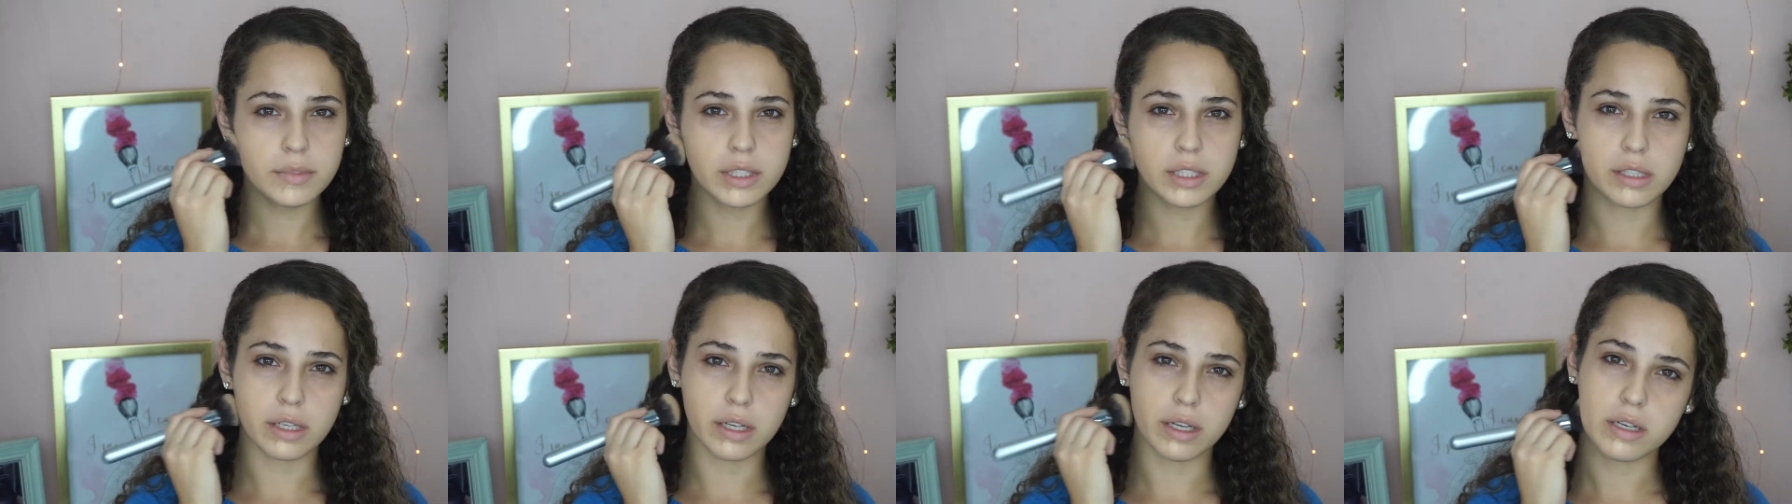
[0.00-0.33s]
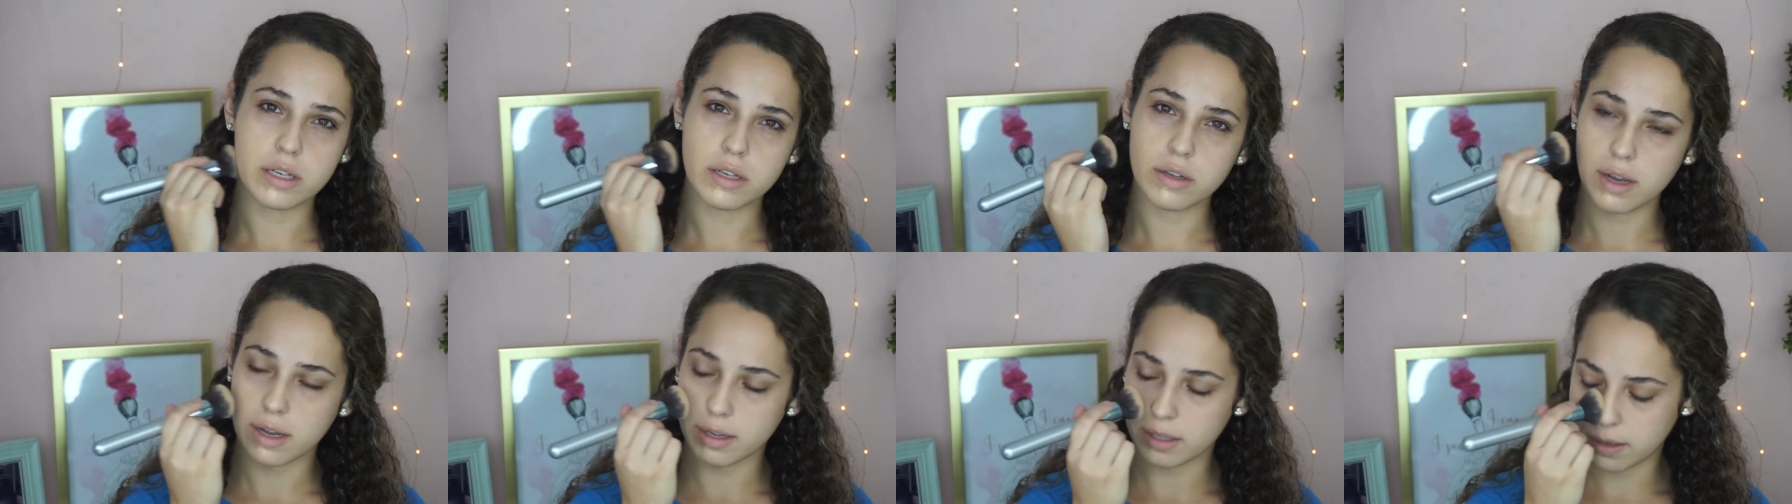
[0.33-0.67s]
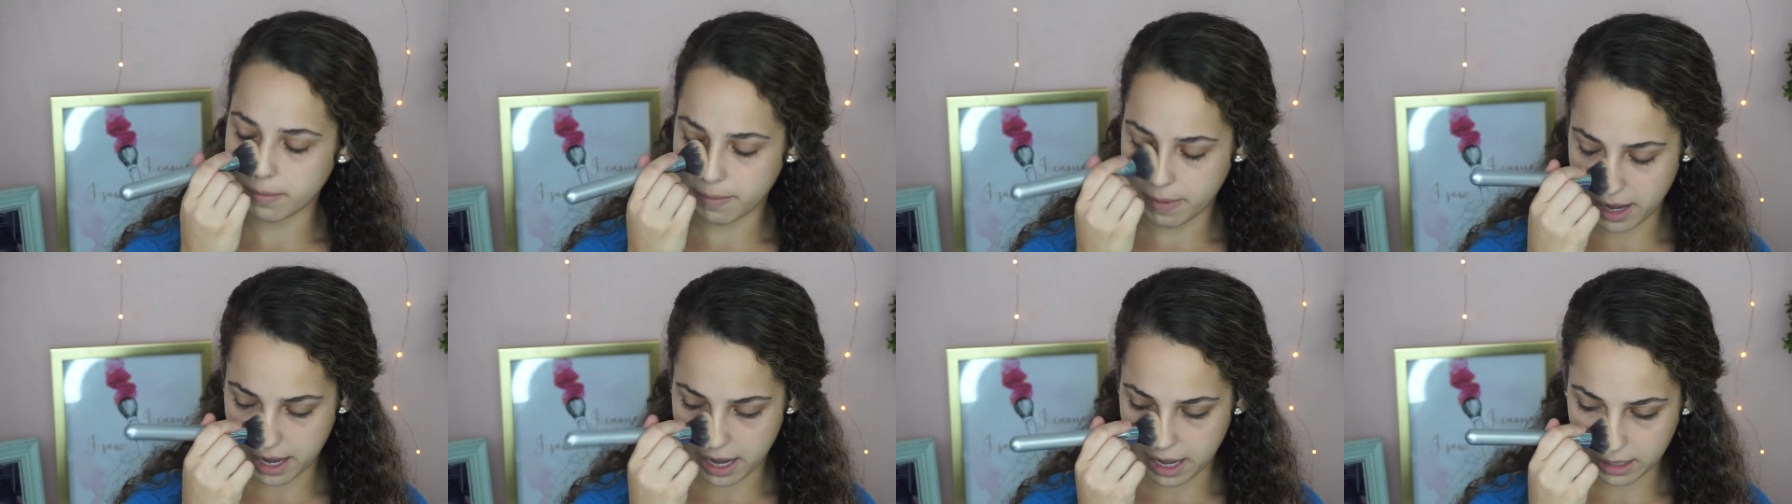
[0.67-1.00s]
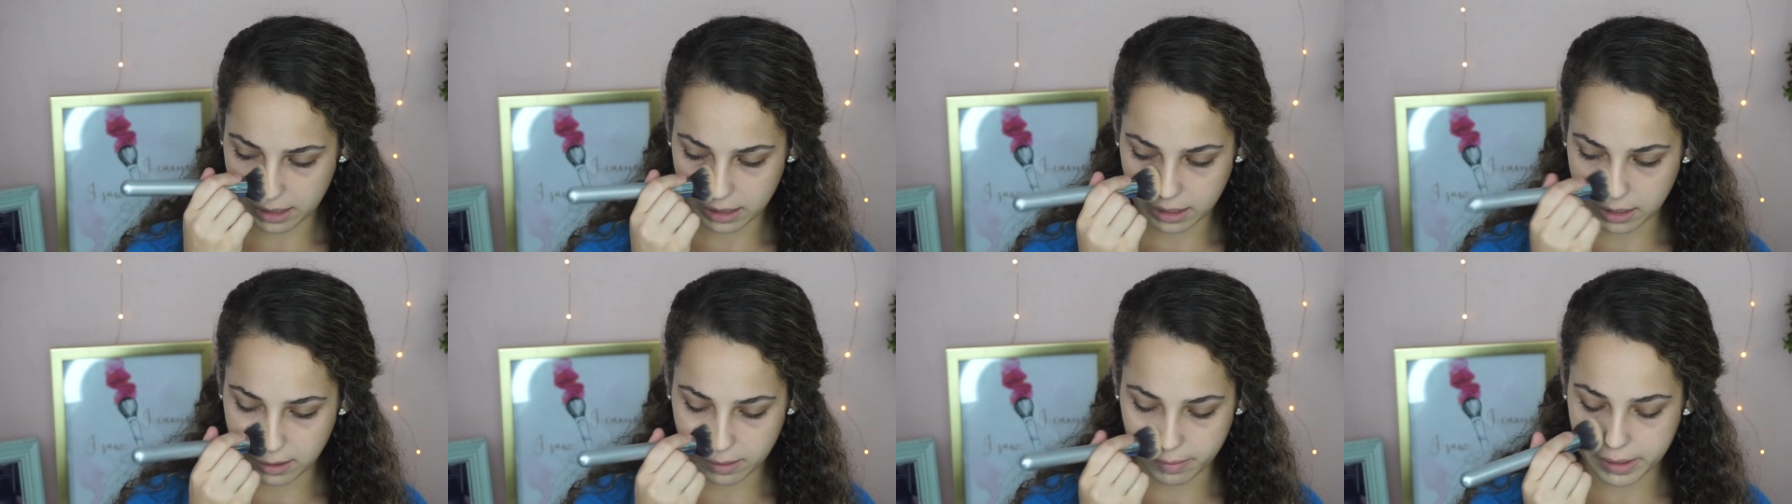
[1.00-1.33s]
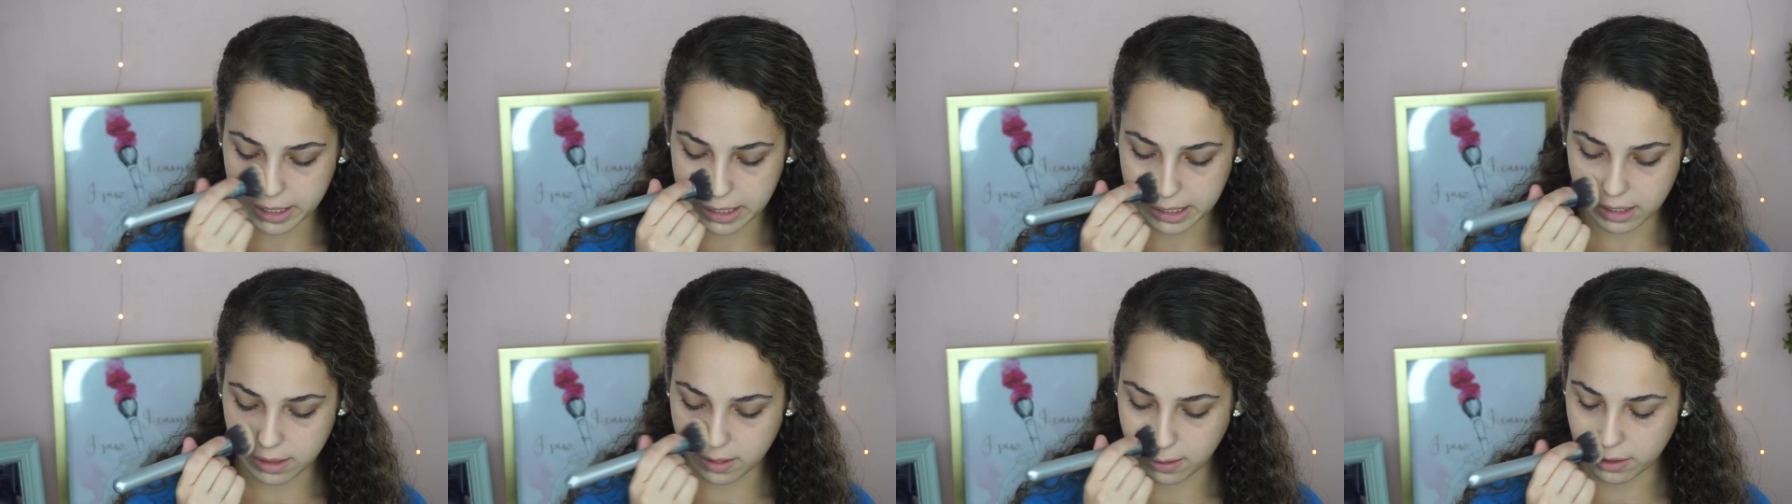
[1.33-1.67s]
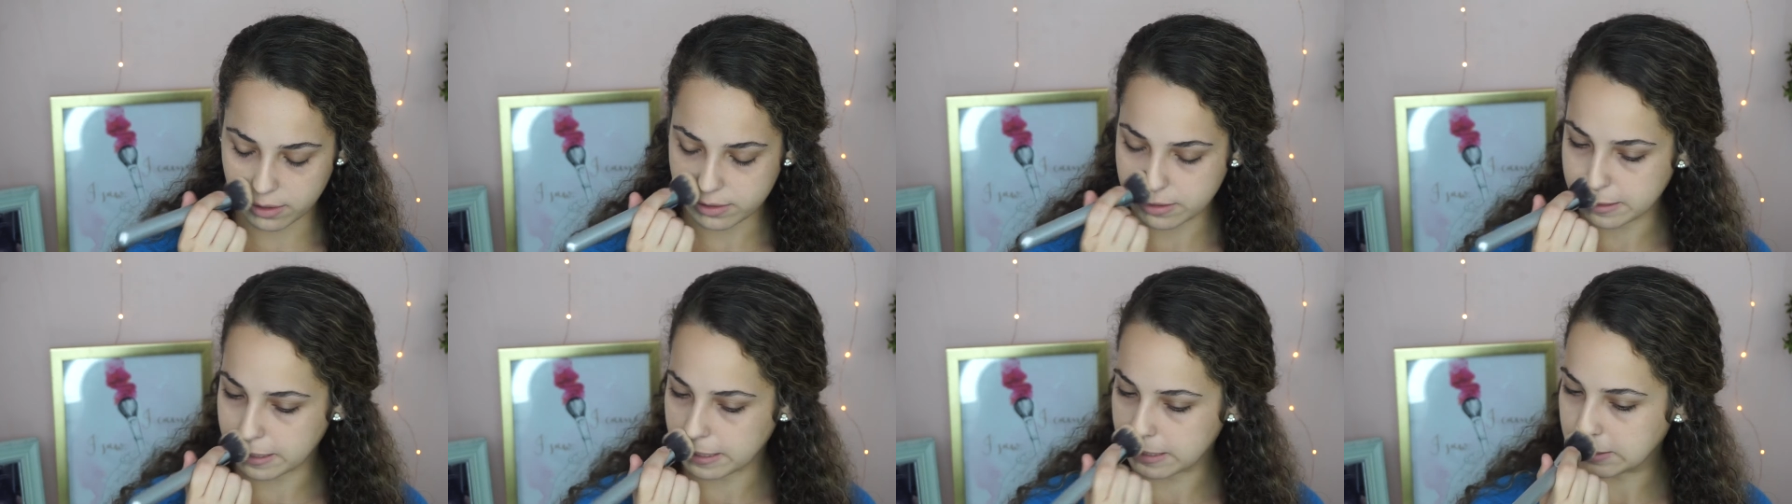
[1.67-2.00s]
So you do have to pay a little bit of
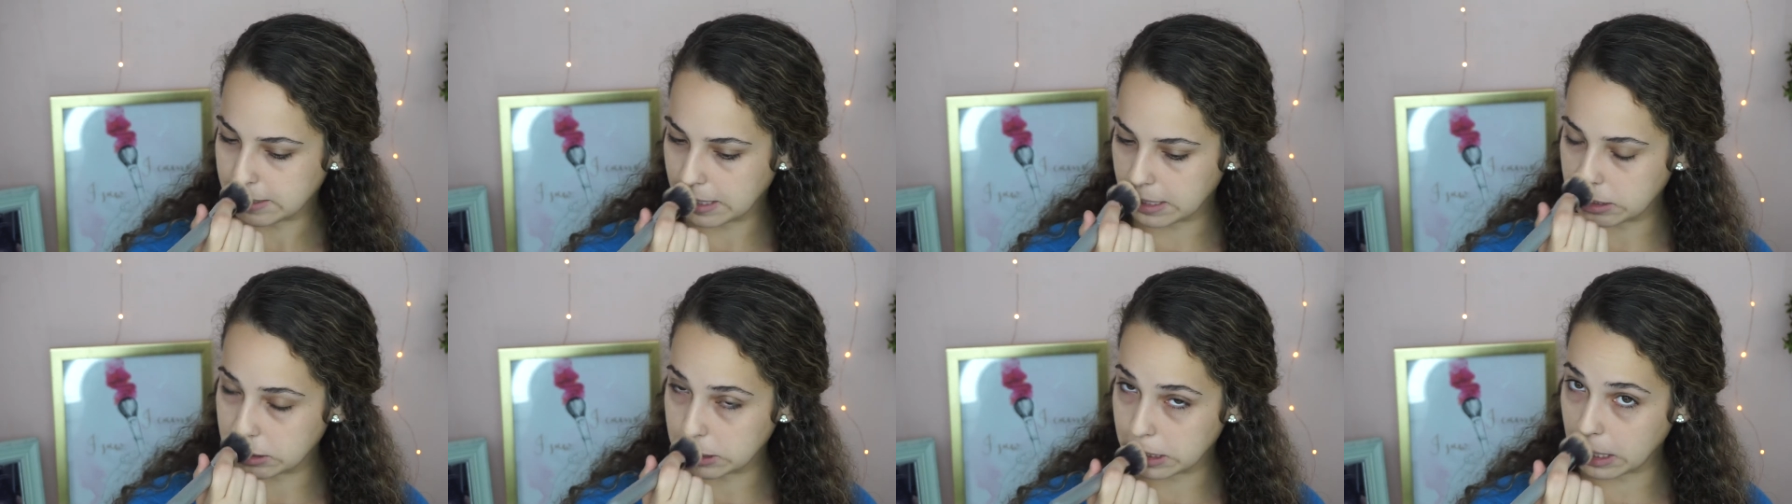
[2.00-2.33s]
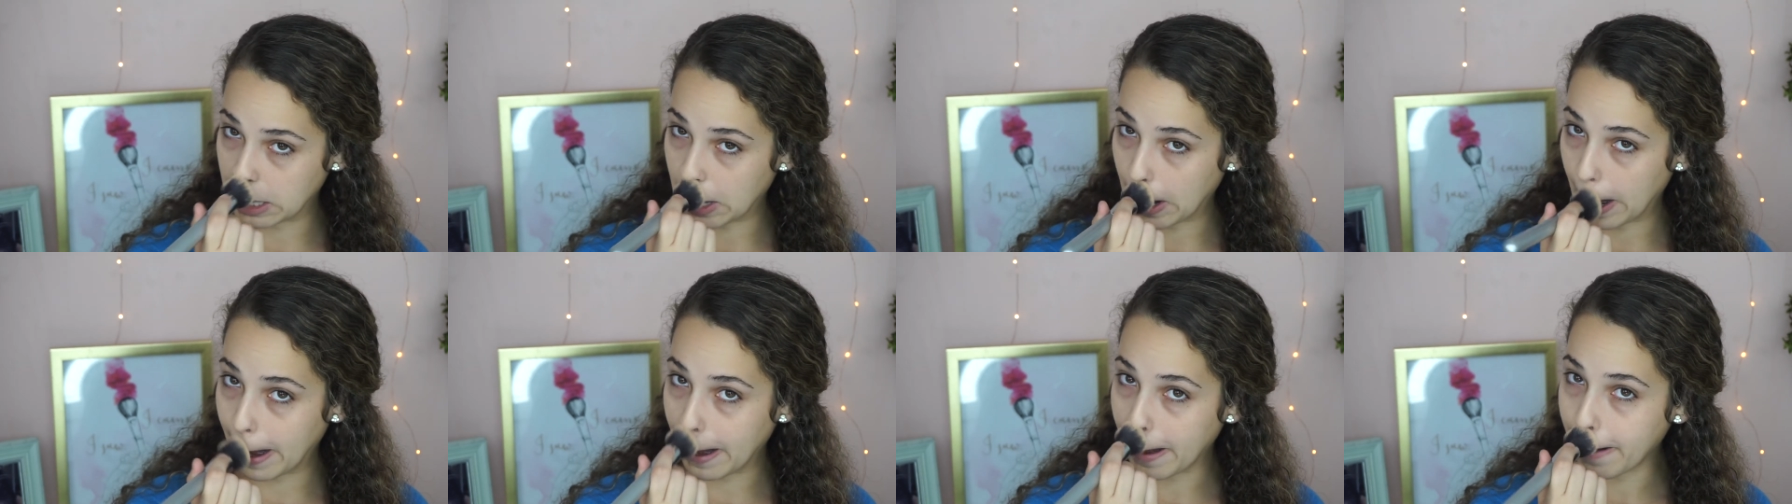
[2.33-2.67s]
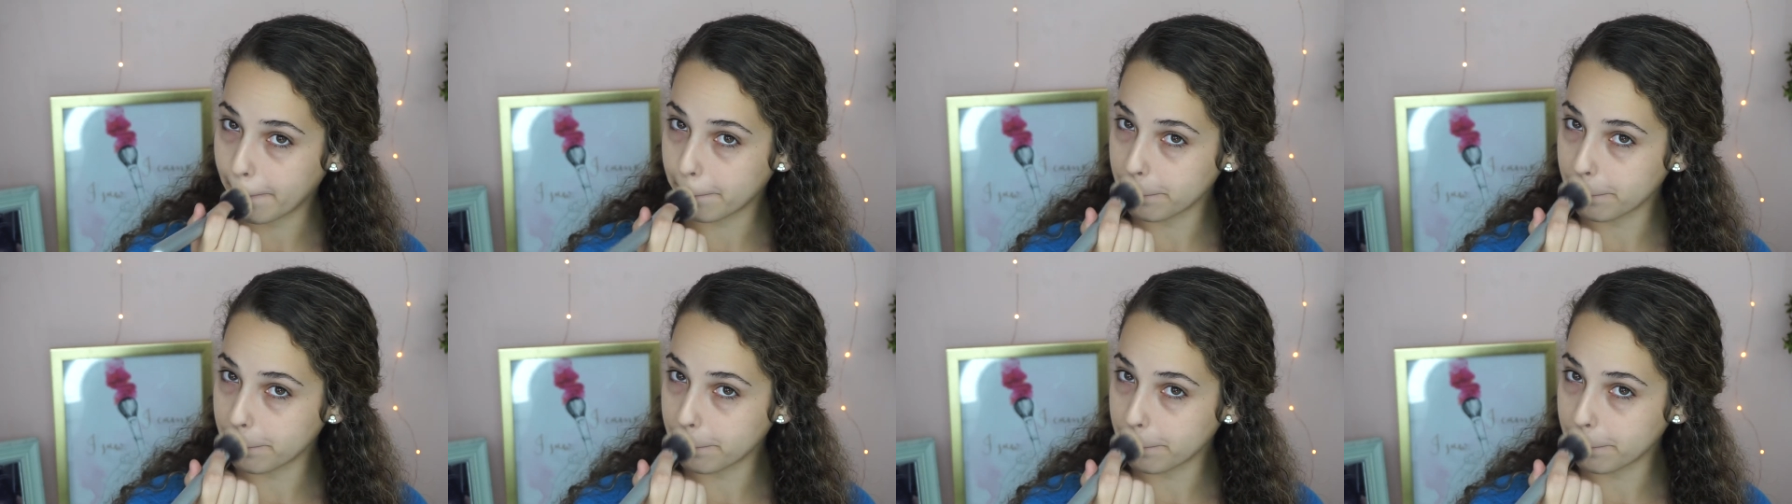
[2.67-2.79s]
closer attention there.